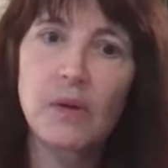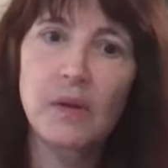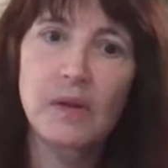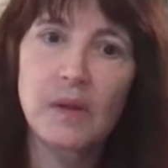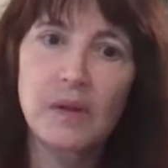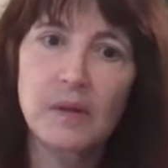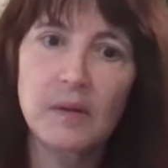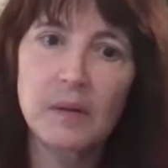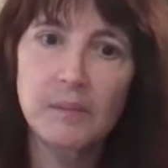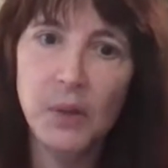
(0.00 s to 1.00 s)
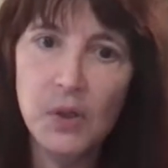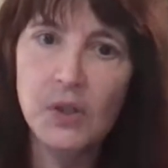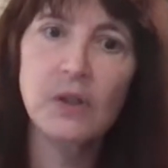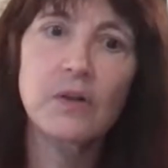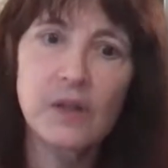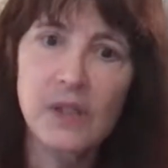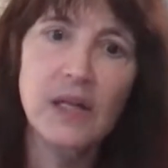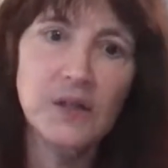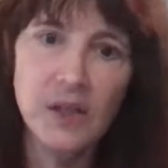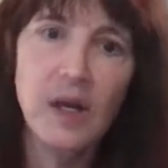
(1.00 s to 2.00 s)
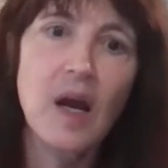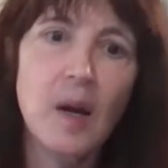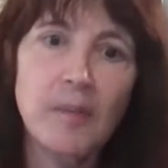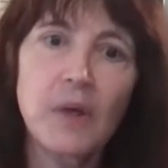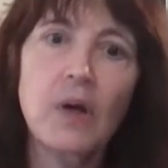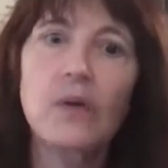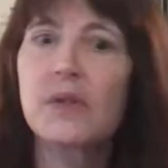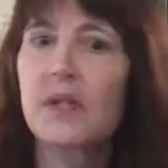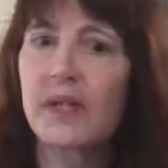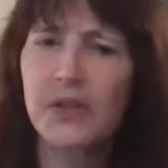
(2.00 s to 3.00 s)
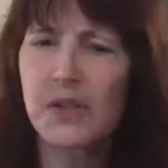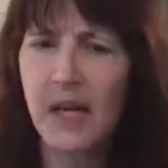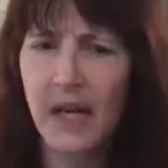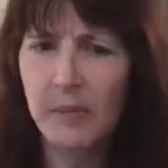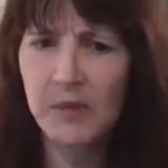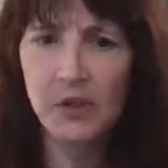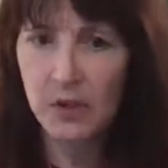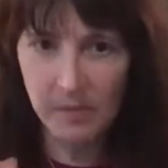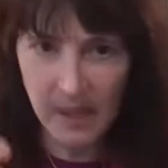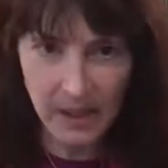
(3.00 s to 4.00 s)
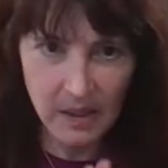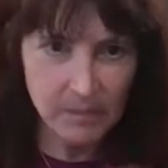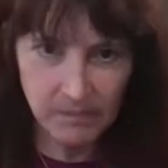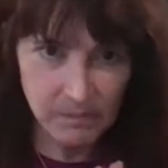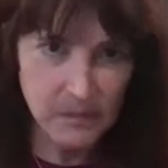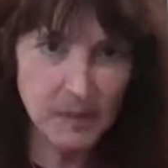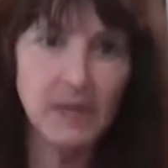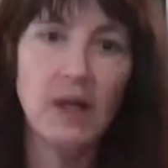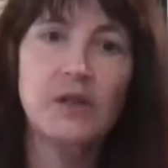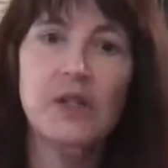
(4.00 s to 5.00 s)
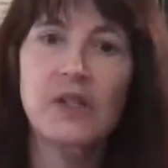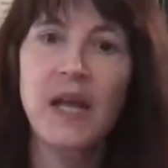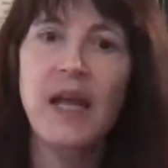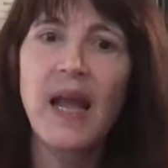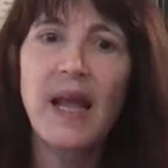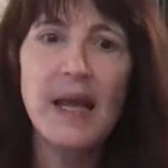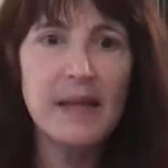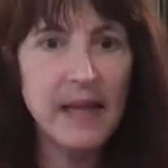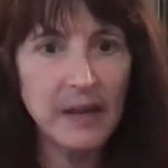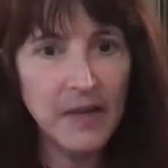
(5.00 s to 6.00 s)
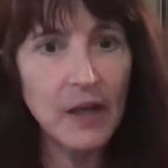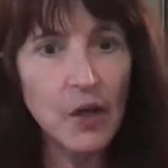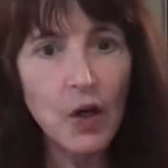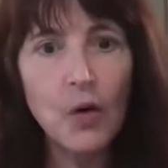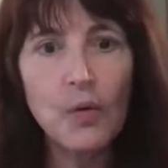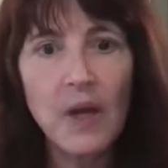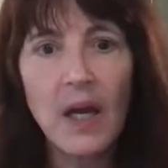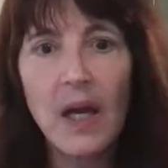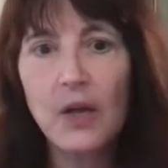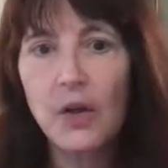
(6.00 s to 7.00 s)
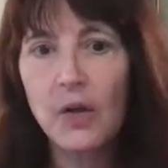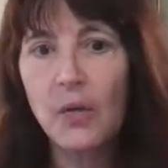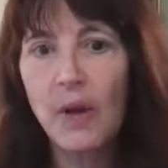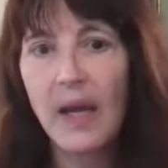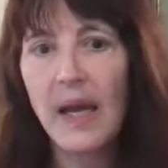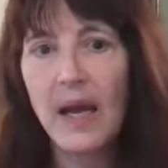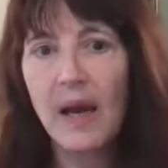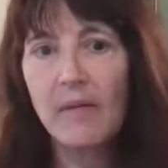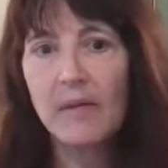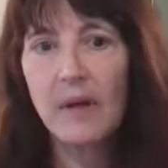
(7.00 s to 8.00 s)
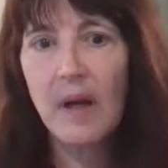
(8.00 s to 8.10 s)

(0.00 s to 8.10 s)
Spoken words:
the person who sets it up knows, let's say, I'm just going to make up something. They know that you have